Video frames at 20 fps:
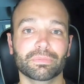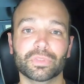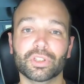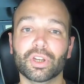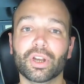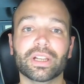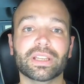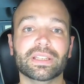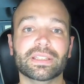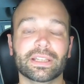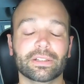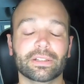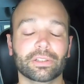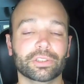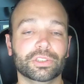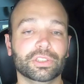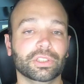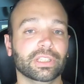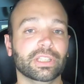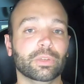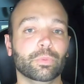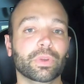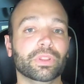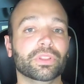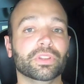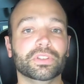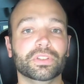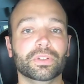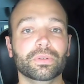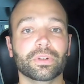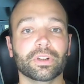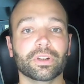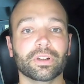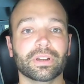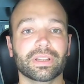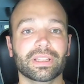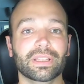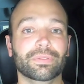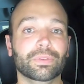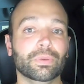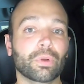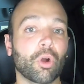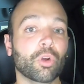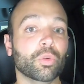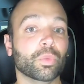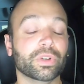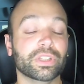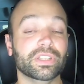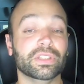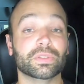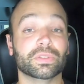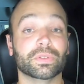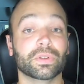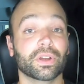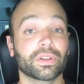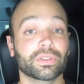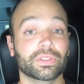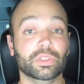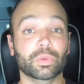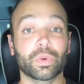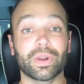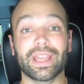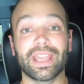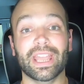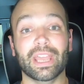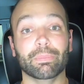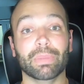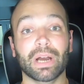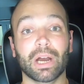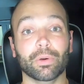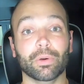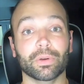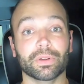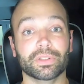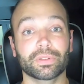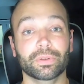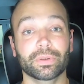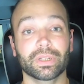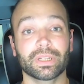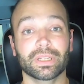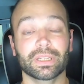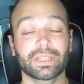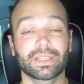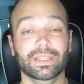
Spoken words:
talk intelligently with a tuner if you own one of these trucks and you want to add power to it.